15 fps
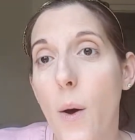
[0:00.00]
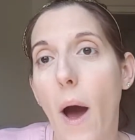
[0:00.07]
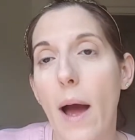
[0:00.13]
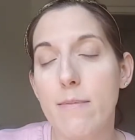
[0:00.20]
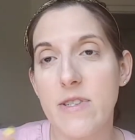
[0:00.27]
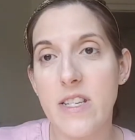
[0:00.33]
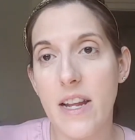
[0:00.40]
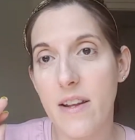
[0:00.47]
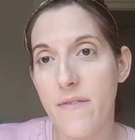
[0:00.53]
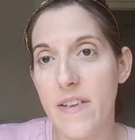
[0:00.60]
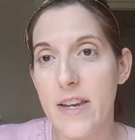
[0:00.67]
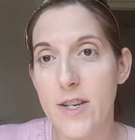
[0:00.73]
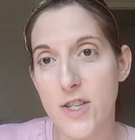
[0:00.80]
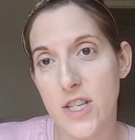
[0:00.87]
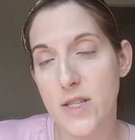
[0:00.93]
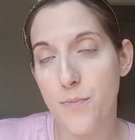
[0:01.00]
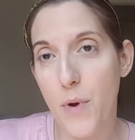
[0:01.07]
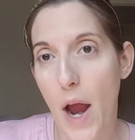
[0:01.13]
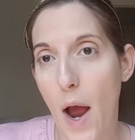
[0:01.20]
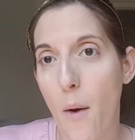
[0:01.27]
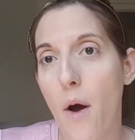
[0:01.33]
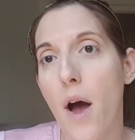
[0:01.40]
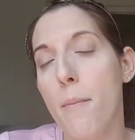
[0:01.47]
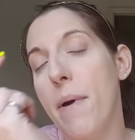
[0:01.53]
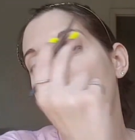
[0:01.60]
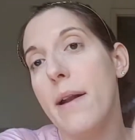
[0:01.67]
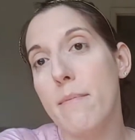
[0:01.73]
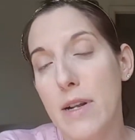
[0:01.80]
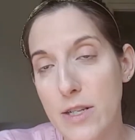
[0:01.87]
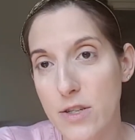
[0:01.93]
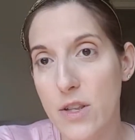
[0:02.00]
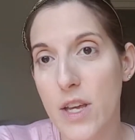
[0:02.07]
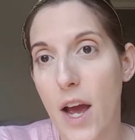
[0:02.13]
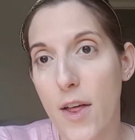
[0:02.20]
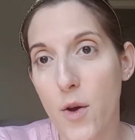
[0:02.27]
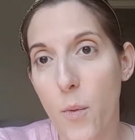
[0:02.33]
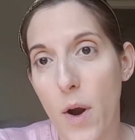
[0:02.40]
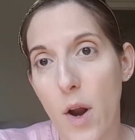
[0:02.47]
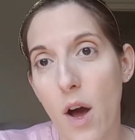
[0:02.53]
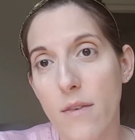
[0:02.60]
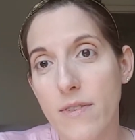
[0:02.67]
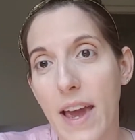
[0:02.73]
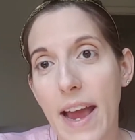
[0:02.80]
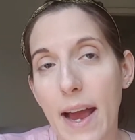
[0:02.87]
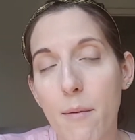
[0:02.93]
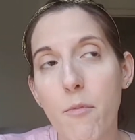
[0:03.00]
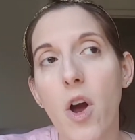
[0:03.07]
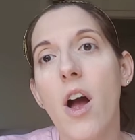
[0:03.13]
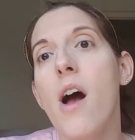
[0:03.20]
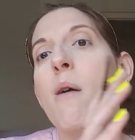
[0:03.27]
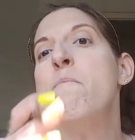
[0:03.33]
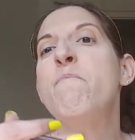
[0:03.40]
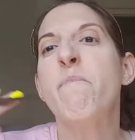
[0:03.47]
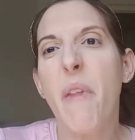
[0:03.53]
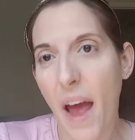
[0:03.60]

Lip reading: I'm just gonna finish this brow up and I'm gonna do the other one off camera